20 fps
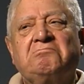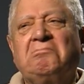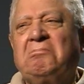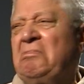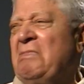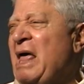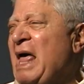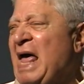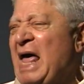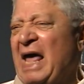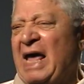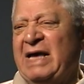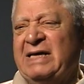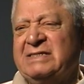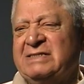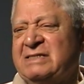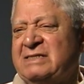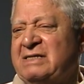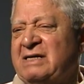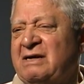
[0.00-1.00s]
Nah,
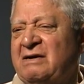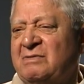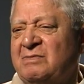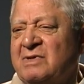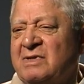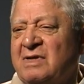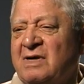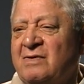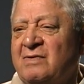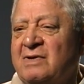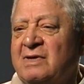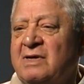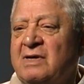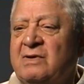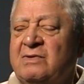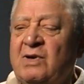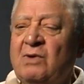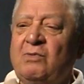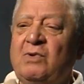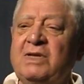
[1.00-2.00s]
he's a terrible lover.
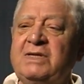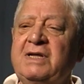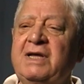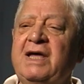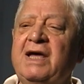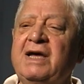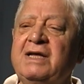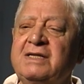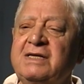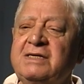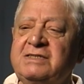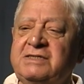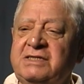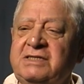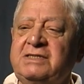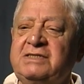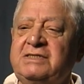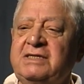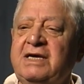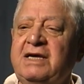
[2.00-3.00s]
Now, what the heck does she
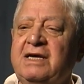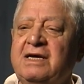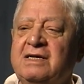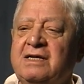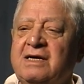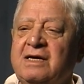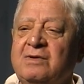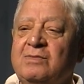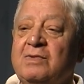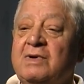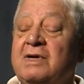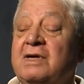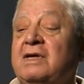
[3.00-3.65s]
see in him?